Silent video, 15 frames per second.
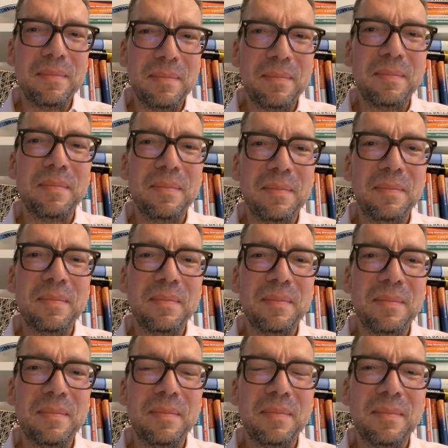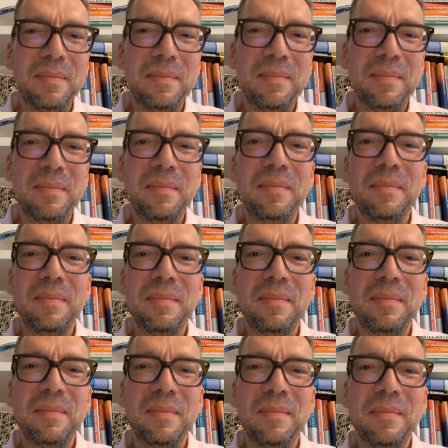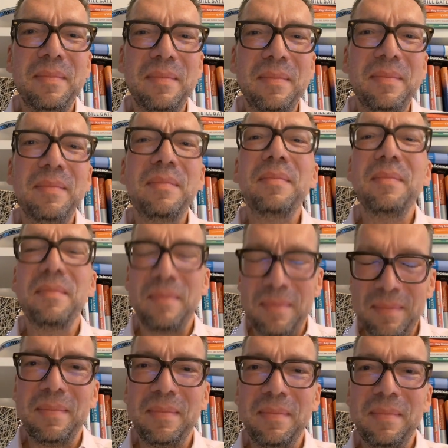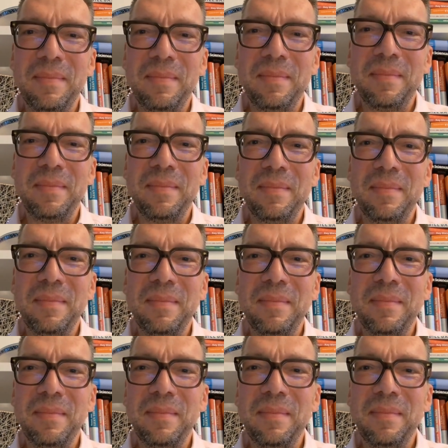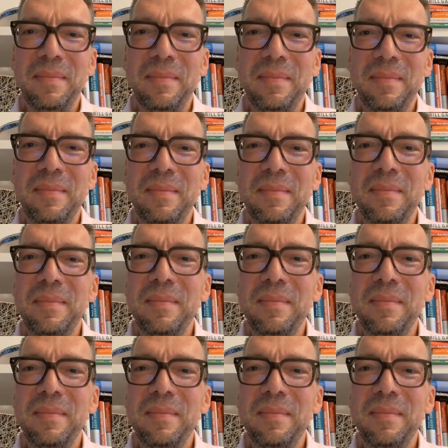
(not speaking)